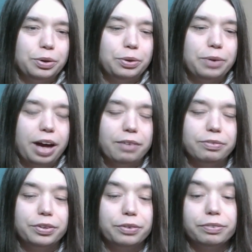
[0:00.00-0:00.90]
you have
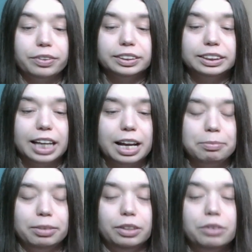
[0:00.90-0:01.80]
your first time
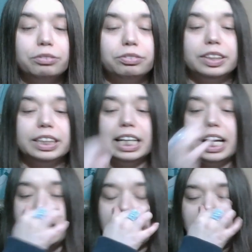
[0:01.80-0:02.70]
alone for the
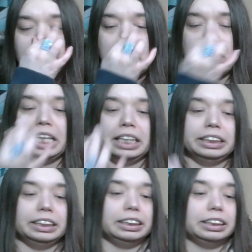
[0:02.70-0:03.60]
day
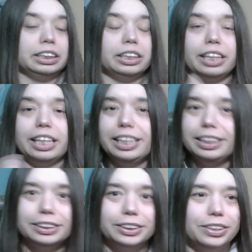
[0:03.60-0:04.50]
and the
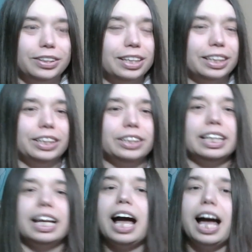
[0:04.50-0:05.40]
kids are gone and you're
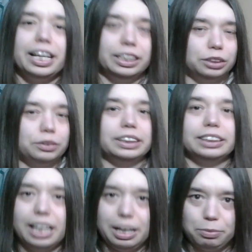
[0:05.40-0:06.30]
like, I enjoy
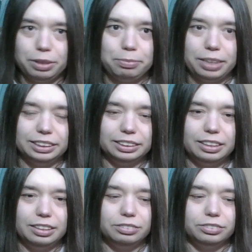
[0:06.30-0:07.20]
time with myself.